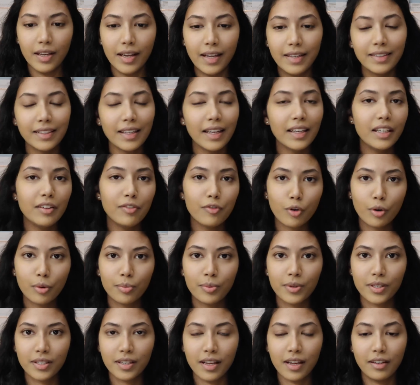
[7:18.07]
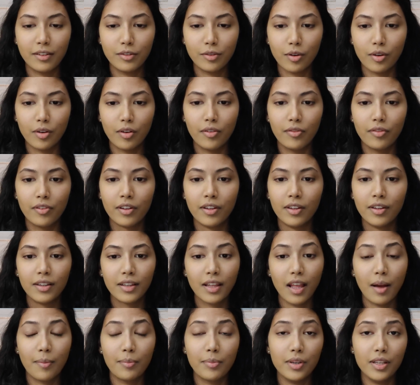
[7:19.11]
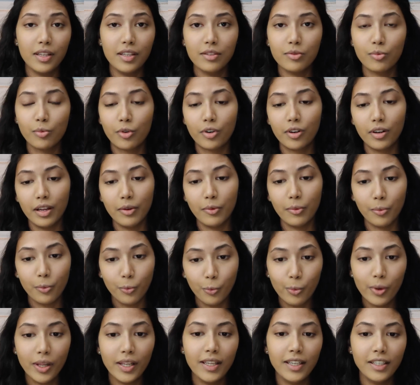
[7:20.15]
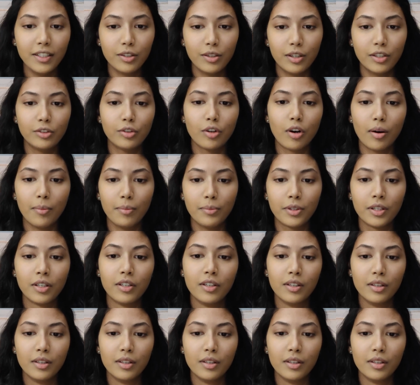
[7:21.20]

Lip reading: and 94% of companies were willing to adopt